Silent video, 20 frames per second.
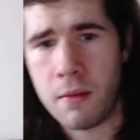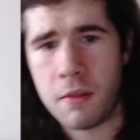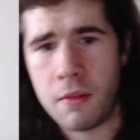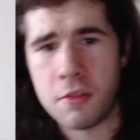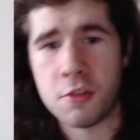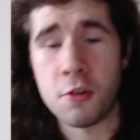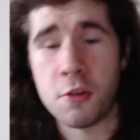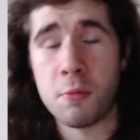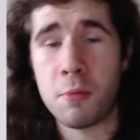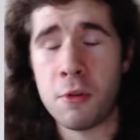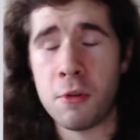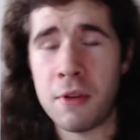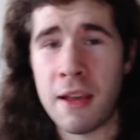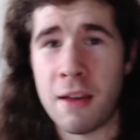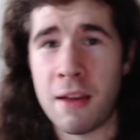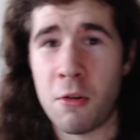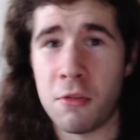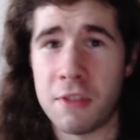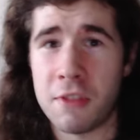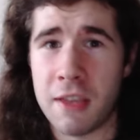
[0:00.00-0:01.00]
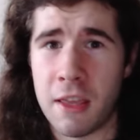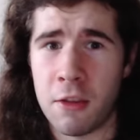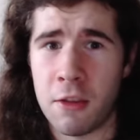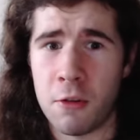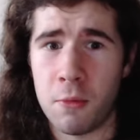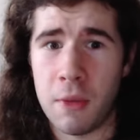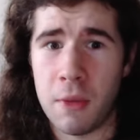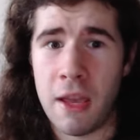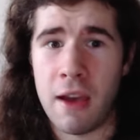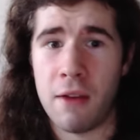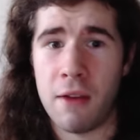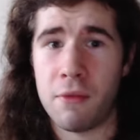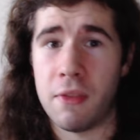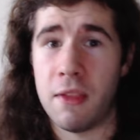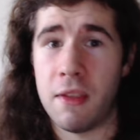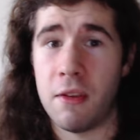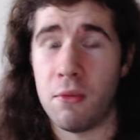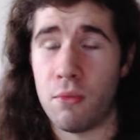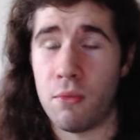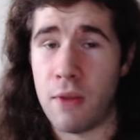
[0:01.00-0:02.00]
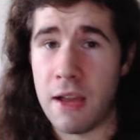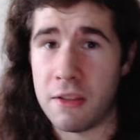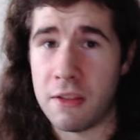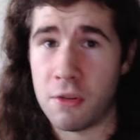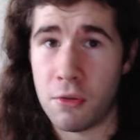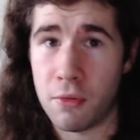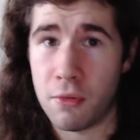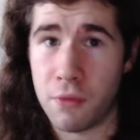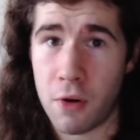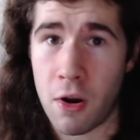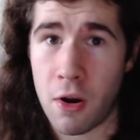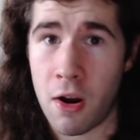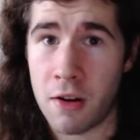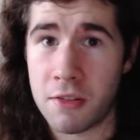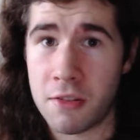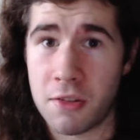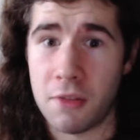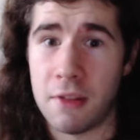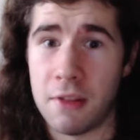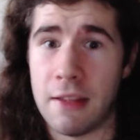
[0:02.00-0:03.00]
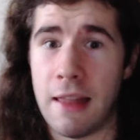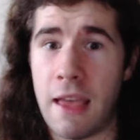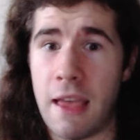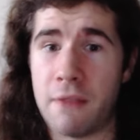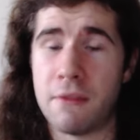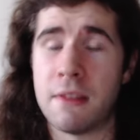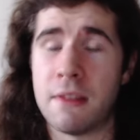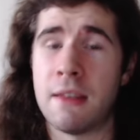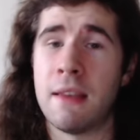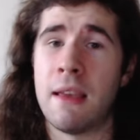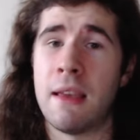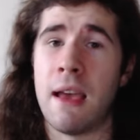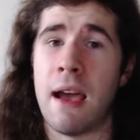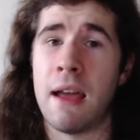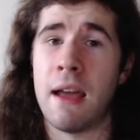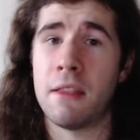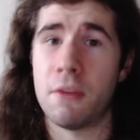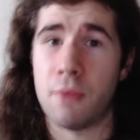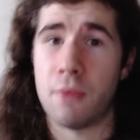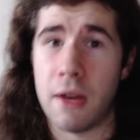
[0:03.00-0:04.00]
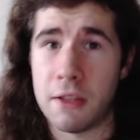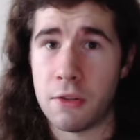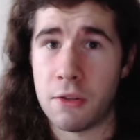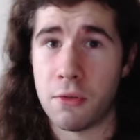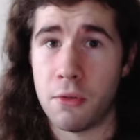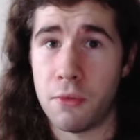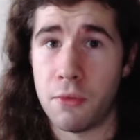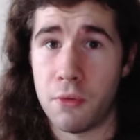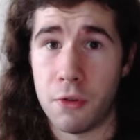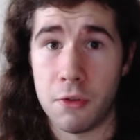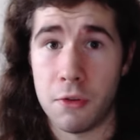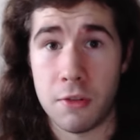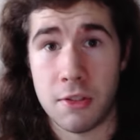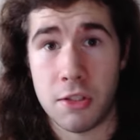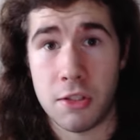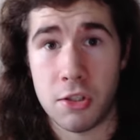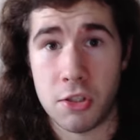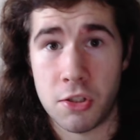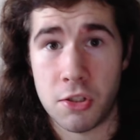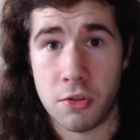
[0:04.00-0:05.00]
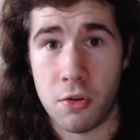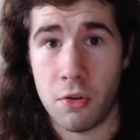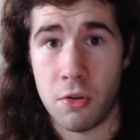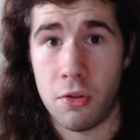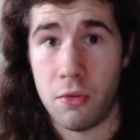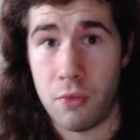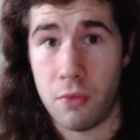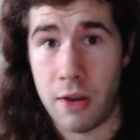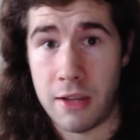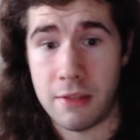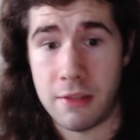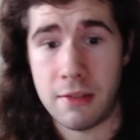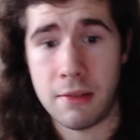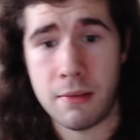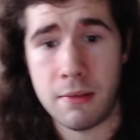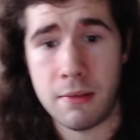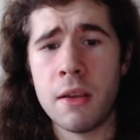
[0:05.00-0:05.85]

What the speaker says: So putting that all together, we have the radical for heart on the left and the radical for decision on the right.